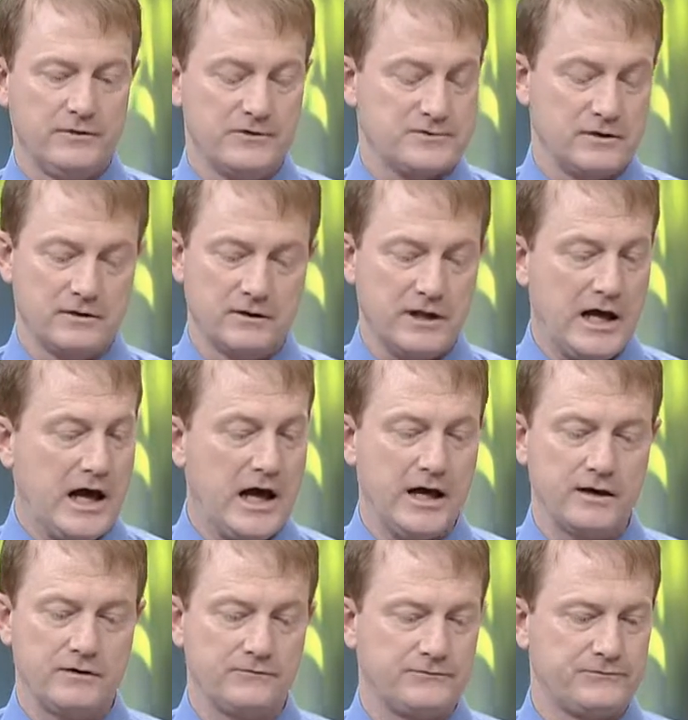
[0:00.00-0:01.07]
there's a
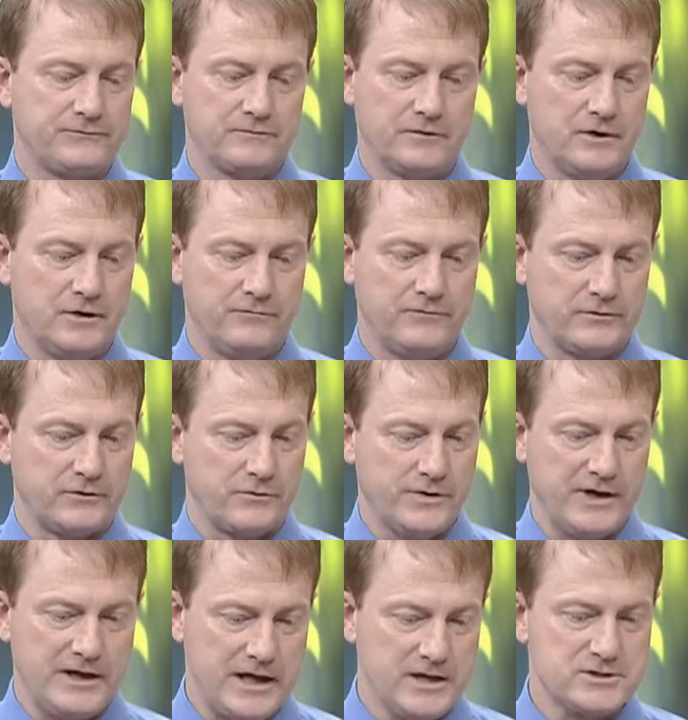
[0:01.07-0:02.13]
lot of, of the
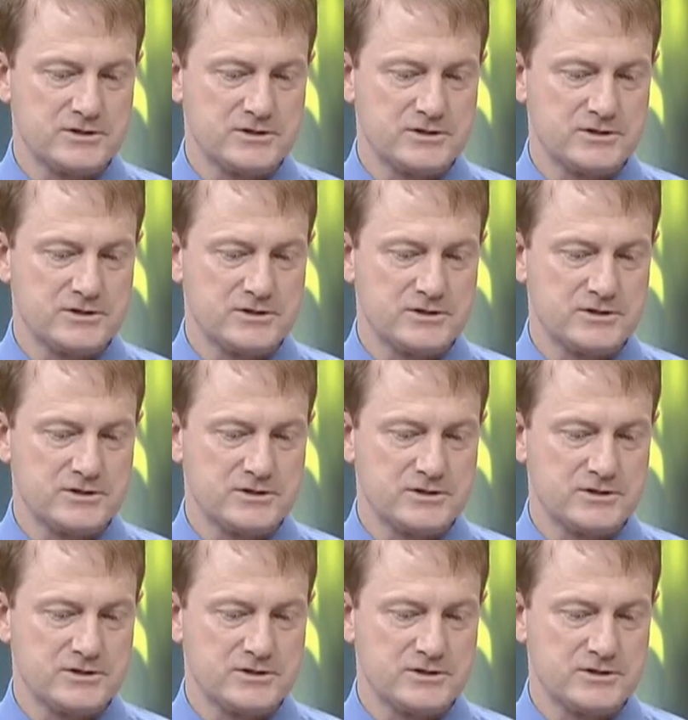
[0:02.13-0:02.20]
Korean